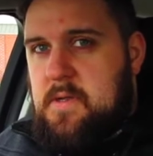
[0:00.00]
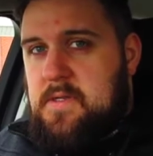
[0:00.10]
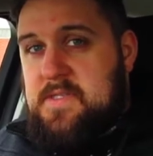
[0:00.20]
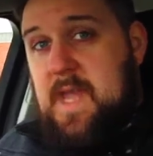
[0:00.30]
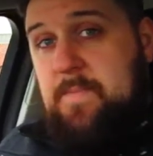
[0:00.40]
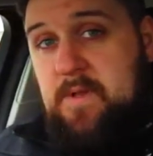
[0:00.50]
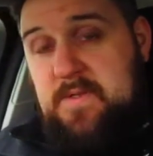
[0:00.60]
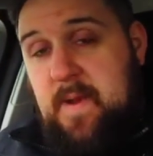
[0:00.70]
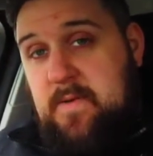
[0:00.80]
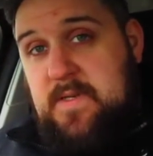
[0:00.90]
Staples
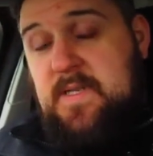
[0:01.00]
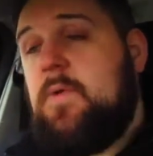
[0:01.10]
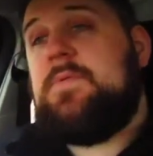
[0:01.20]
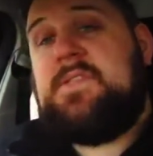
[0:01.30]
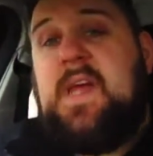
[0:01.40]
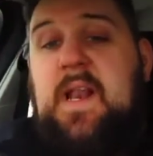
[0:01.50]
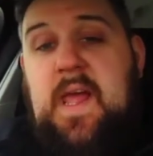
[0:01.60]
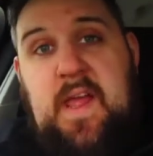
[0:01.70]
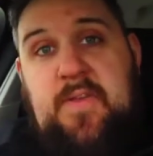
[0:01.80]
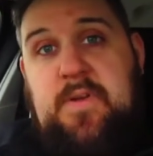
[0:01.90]
apparently don't sell
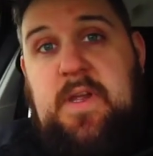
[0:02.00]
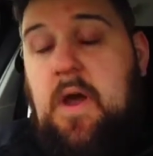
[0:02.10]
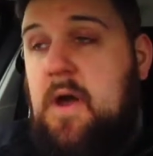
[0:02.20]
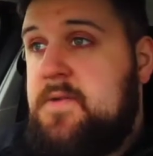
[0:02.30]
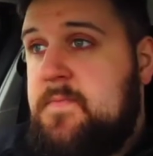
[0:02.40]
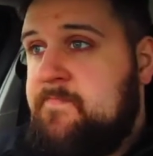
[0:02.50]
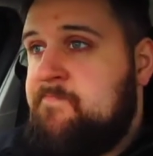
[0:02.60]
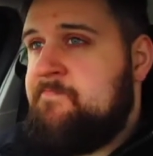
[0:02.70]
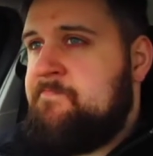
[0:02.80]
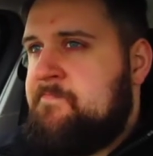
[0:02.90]
A3 card,
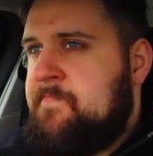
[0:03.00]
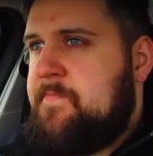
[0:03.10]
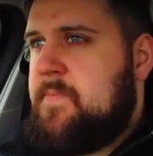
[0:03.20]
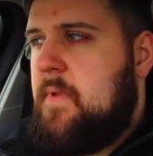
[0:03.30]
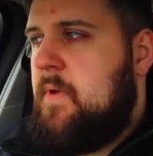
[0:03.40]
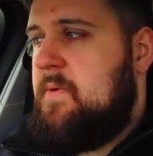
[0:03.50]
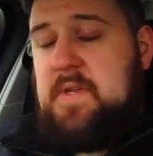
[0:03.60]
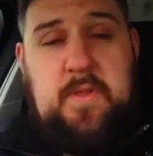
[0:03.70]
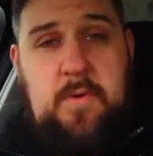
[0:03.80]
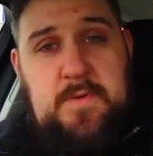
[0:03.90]
which
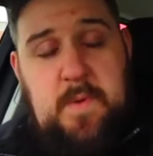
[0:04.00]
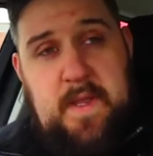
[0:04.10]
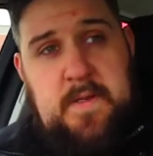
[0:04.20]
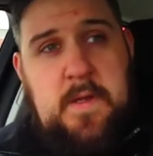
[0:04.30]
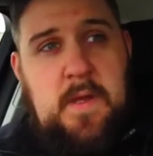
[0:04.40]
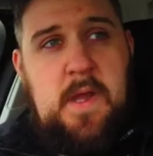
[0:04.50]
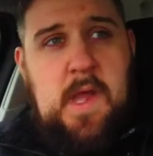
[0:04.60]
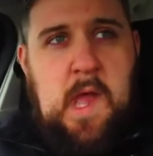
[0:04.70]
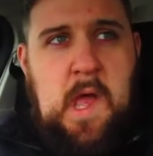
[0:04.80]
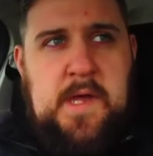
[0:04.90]
I thought was weird.
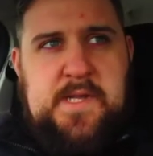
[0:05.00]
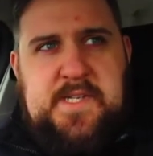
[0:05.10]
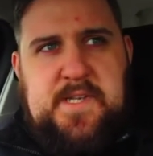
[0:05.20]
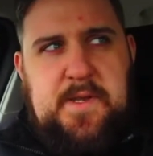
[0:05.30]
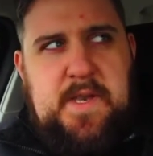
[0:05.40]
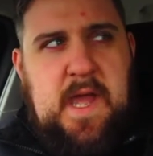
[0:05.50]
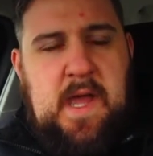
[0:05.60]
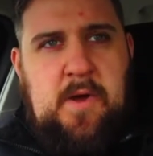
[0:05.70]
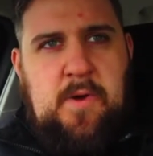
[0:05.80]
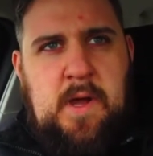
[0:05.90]
So
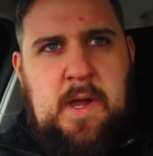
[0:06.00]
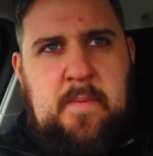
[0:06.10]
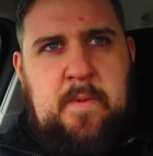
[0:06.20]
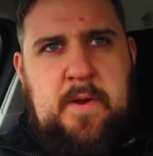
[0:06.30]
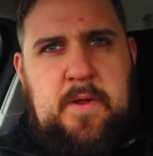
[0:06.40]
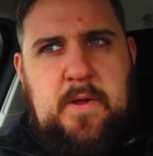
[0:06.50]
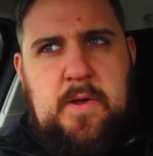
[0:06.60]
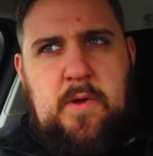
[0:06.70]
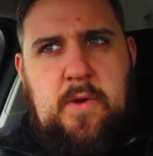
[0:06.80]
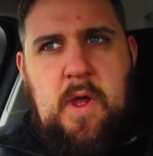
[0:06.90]
now I'm gonna
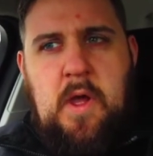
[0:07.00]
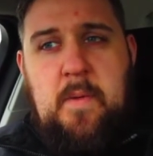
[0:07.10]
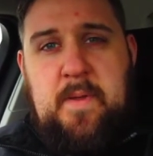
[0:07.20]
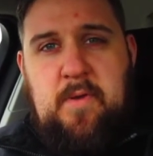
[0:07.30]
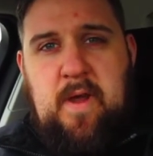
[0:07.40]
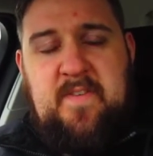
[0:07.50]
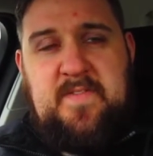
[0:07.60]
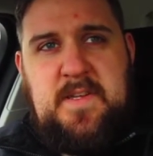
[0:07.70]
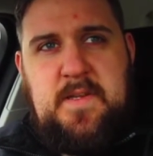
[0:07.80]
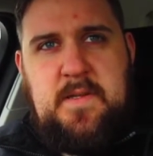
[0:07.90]
go to
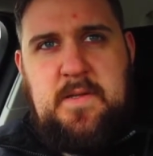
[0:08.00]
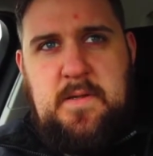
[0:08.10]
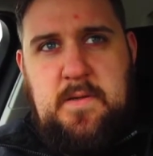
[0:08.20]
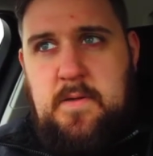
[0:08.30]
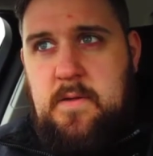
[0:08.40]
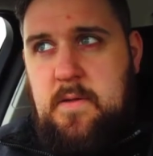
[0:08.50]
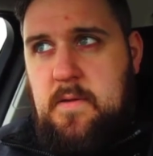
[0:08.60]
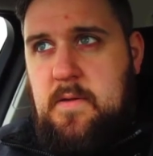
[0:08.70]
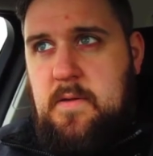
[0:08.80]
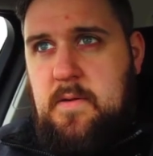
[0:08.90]
Hobbycraft,
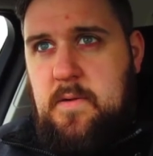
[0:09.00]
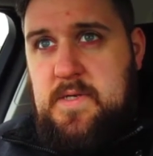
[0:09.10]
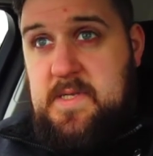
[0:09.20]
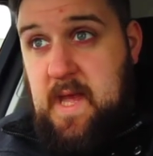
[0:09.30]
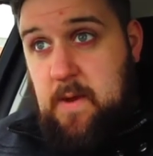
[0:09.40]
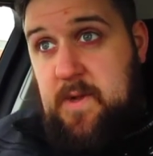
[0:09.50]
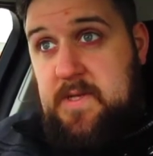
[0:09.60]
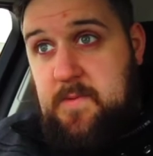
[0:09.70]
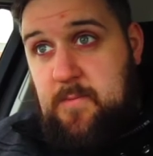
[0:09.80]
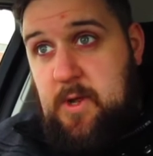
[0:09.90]
which is that way
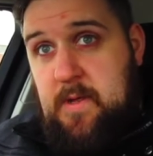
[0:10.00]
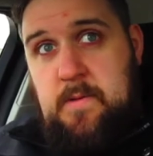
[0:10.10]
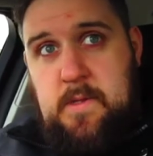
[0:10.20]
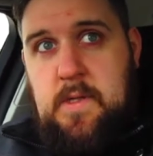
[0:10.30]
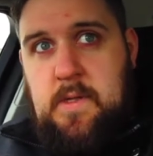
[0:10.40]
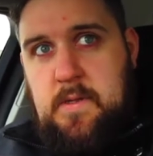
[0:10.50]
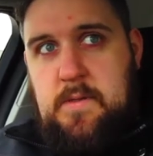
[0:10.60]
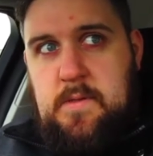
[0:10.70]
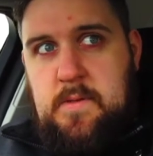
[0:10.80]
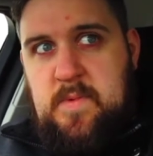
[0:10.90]
somewhere.
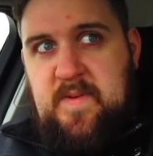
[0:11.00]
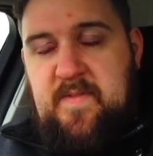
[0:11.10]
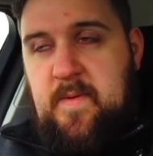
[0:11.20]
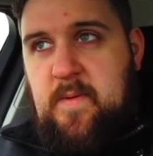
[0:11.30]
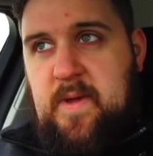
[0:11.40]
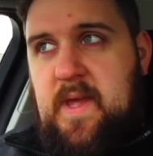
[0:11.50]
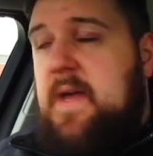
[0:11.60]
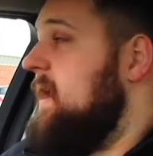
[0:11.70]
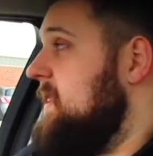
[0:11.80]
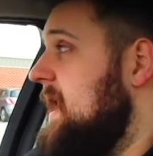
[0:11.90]
I have to find my way
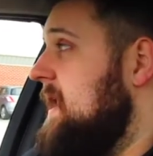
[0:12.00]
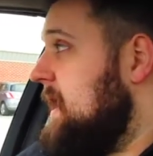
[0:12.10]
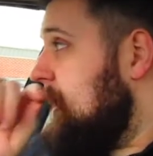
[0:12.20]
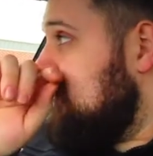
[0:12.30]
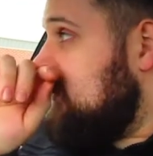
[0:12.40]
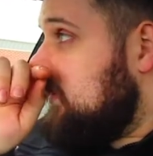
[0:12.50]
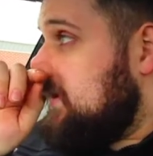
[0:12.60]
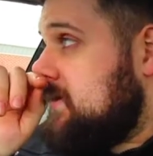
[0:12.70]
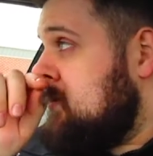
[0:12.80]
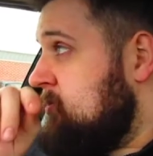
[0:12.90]
there, and then I am
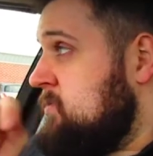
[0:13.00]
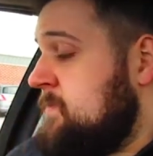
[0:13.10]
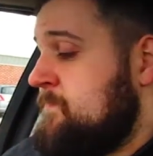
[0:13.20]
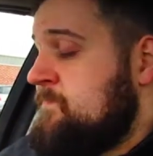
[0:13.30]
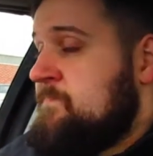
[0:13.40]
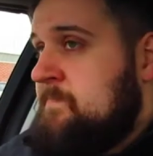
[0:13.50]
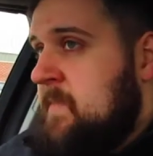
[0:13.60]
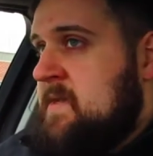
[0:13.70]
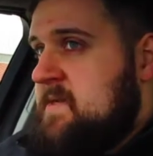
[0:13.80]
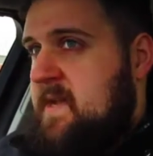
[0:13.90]
going to
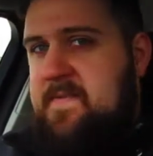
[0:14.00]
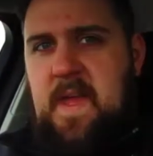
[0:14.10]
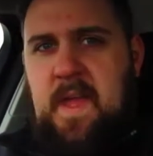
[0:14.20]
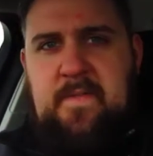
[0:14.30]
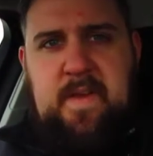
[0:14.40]
see if they have